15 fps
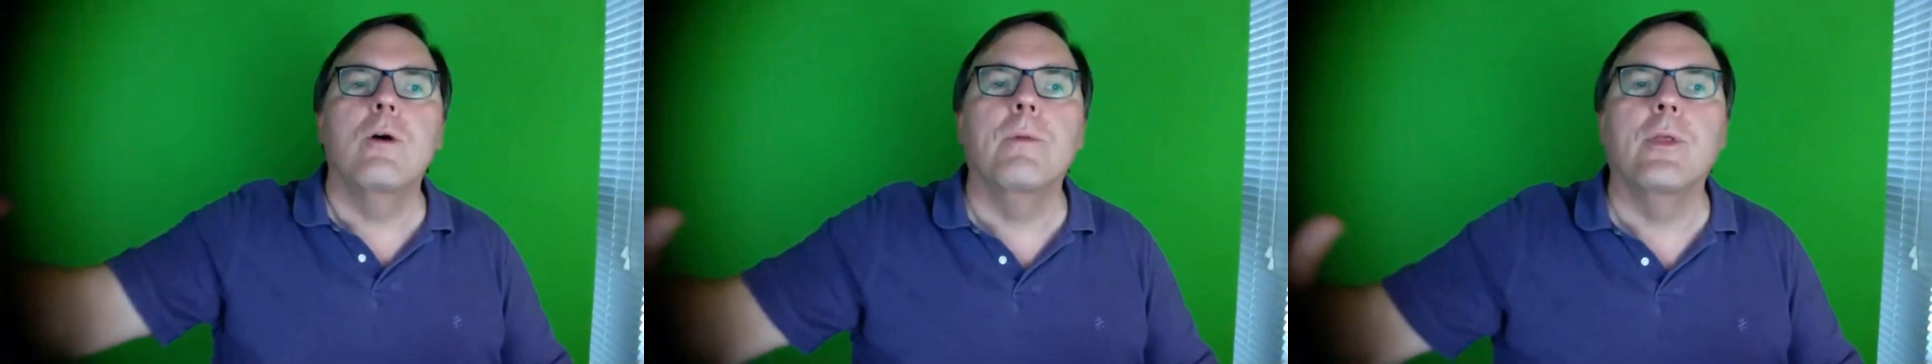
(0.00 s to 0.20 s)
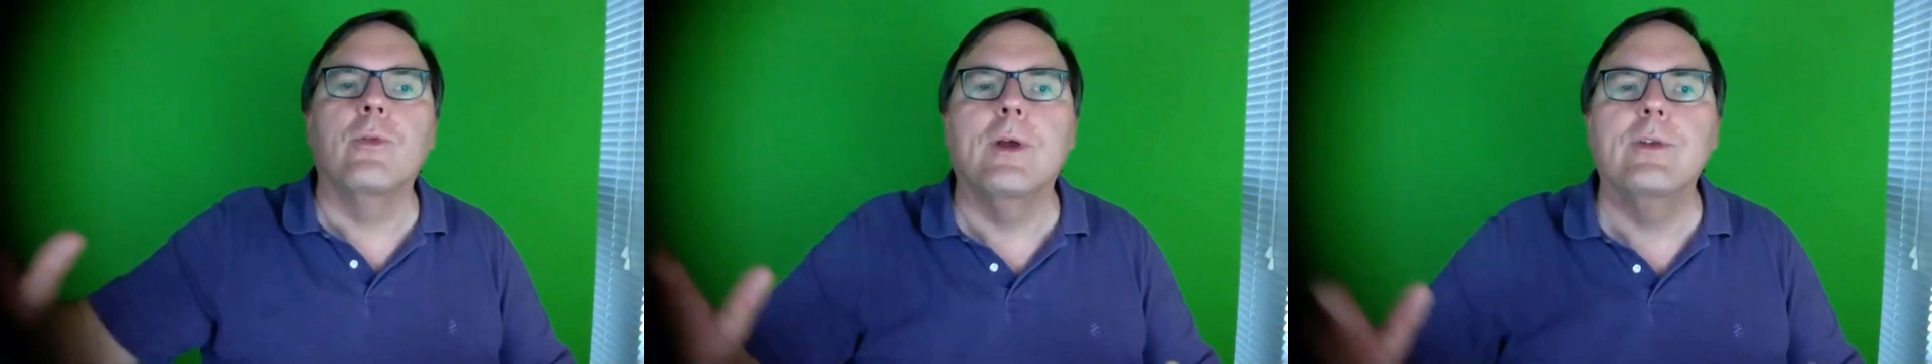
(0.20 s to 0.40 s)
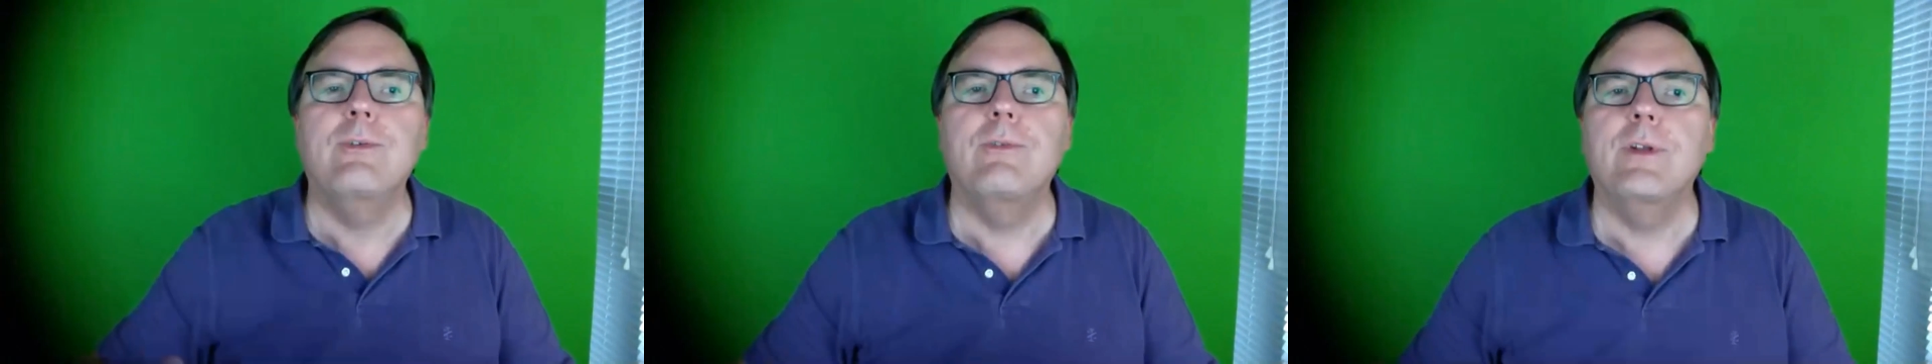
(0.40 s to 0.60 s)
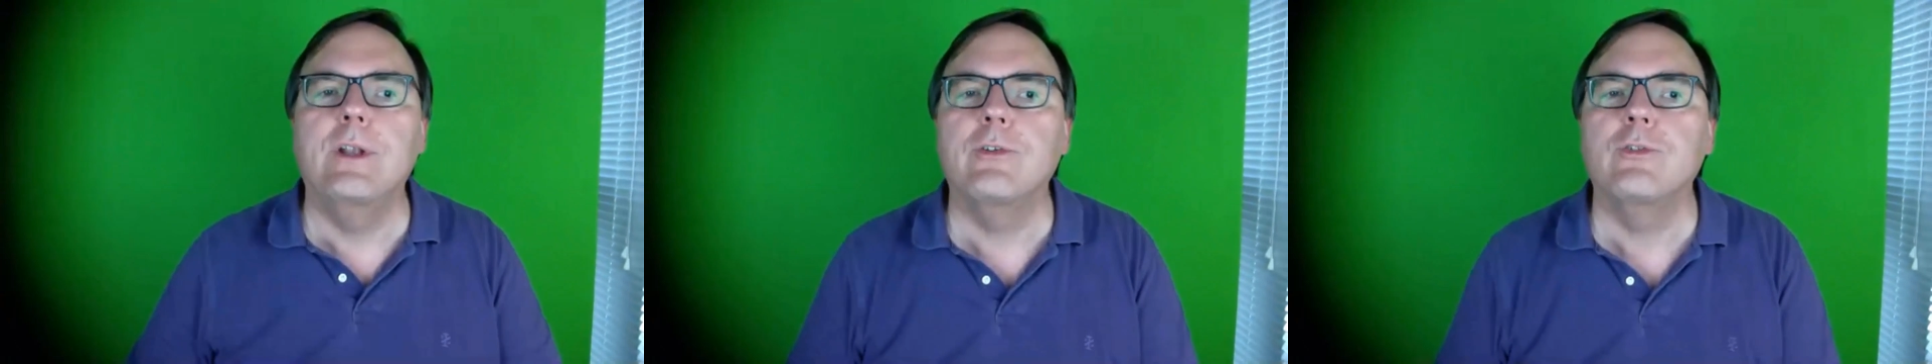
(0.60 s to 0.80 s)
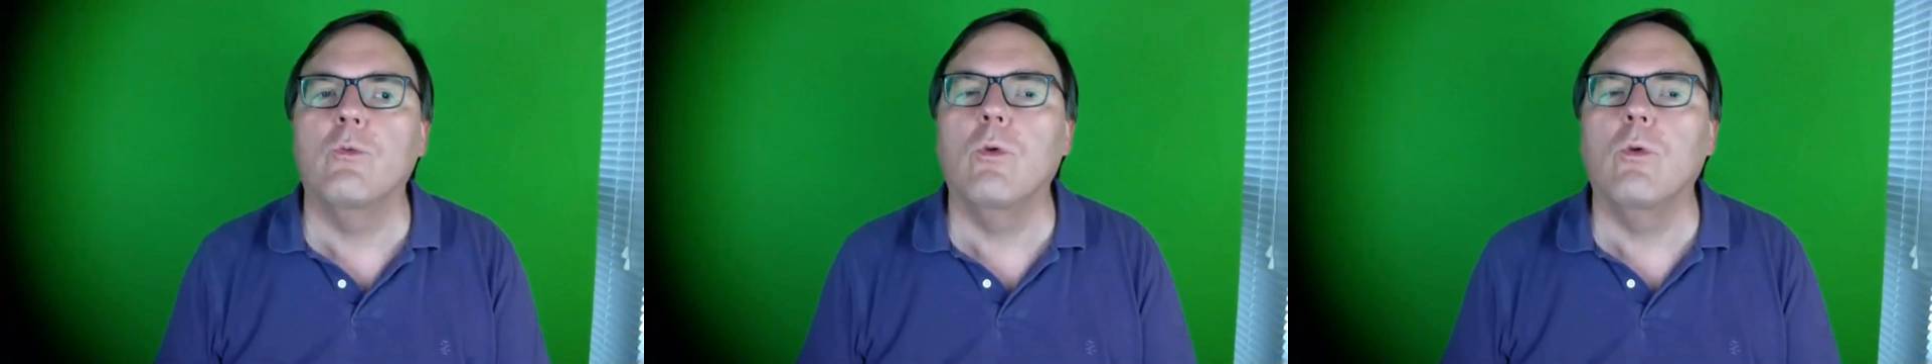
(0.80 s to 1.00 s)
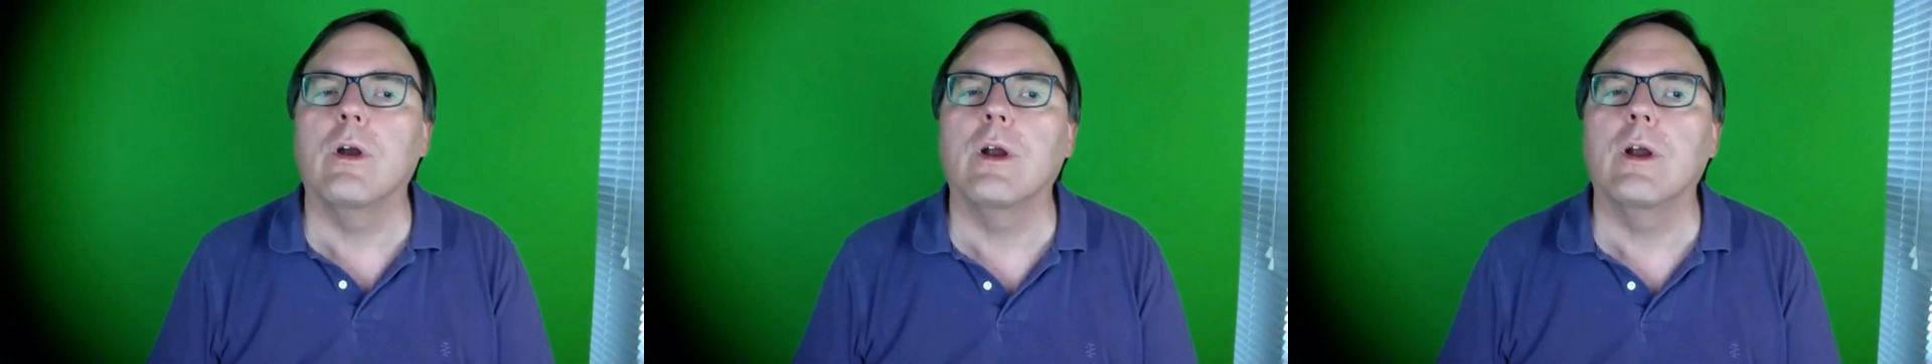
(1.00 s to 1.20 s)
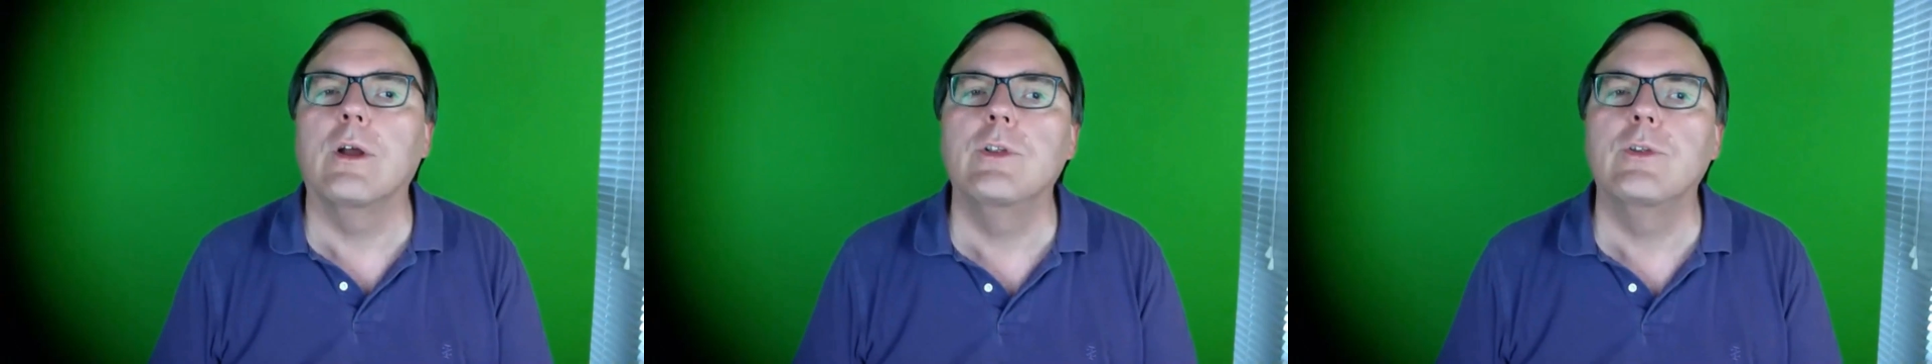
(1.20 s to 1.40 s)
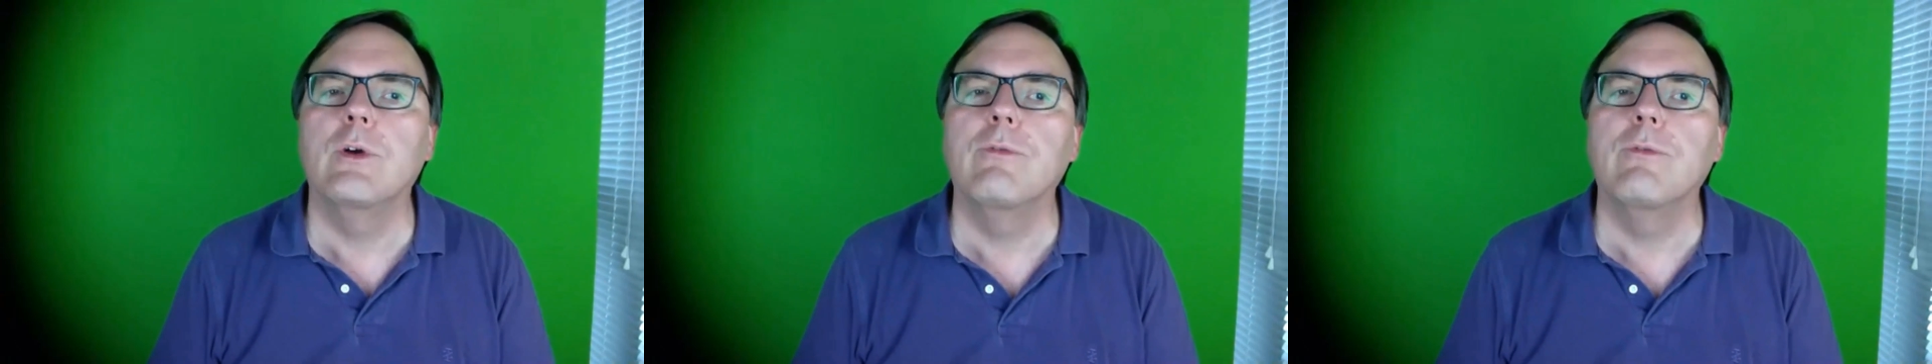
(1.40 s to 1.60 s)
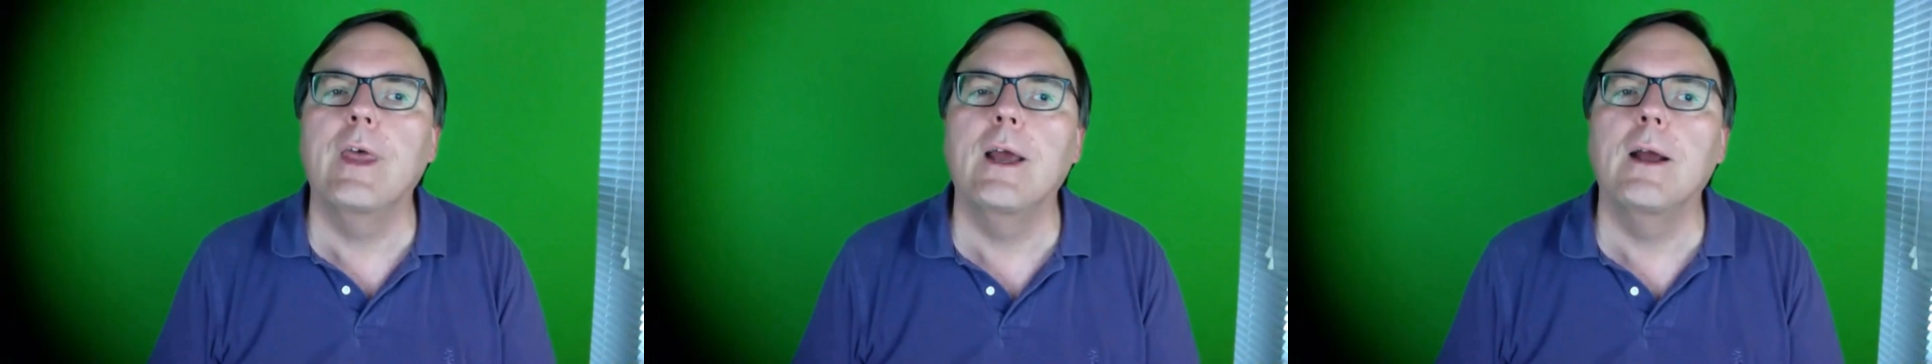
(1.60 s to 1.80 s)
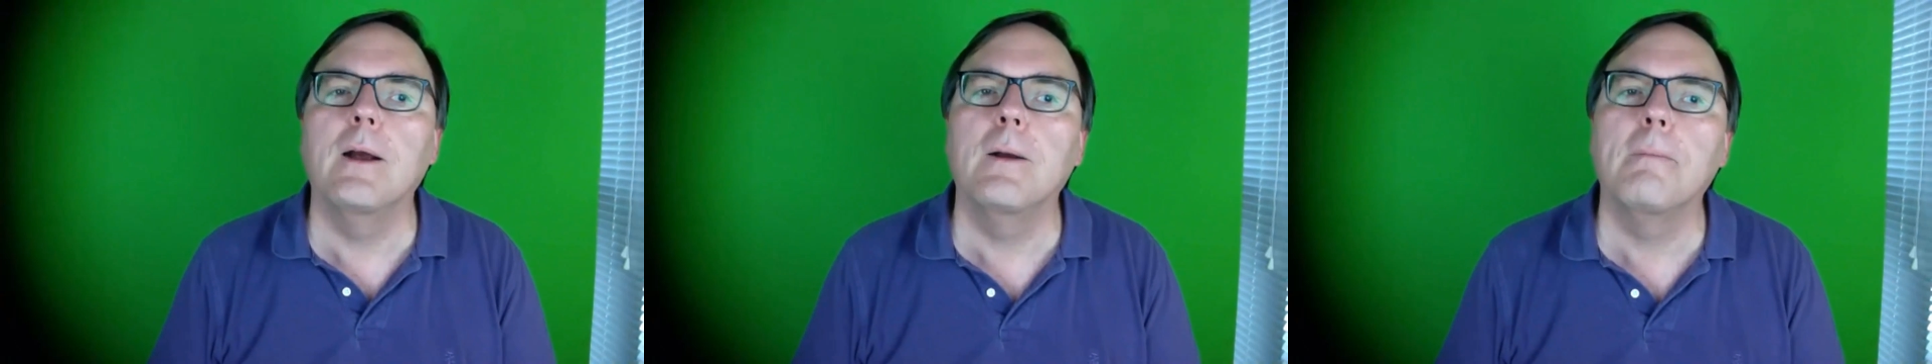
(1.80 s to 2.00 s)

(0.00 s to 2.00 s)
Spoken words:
and the rest of it doesn't work because it's over there.